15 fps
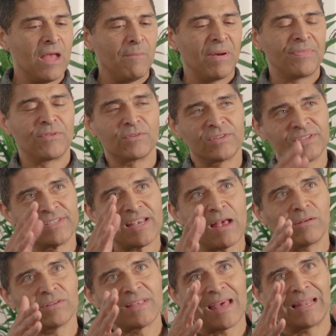But there's
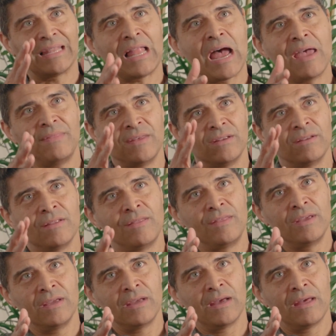cells that line the,
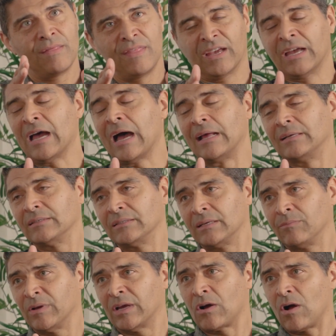the, uh, the gut
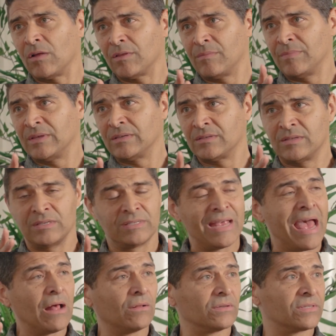and we call them these, these
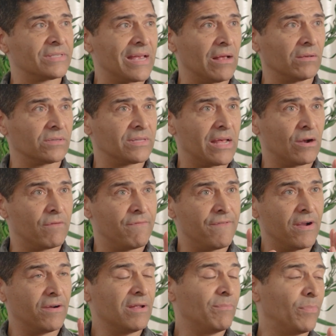L cells that are
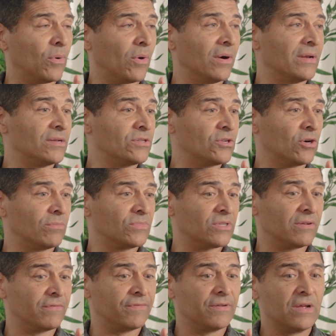very important in terms
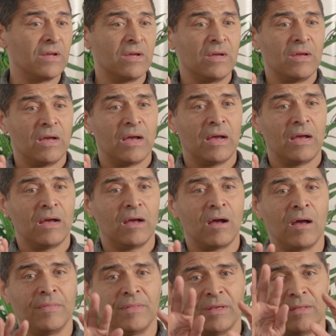of uh,
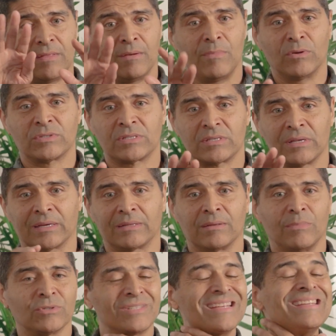on the, the most like the
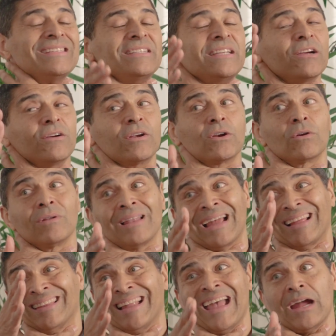most interior
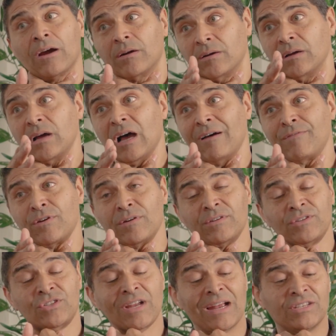like layer of your
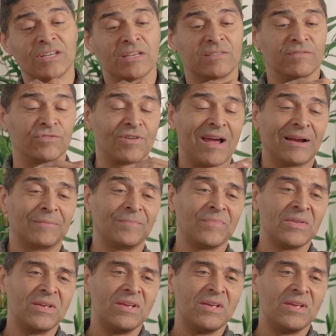digestive tract.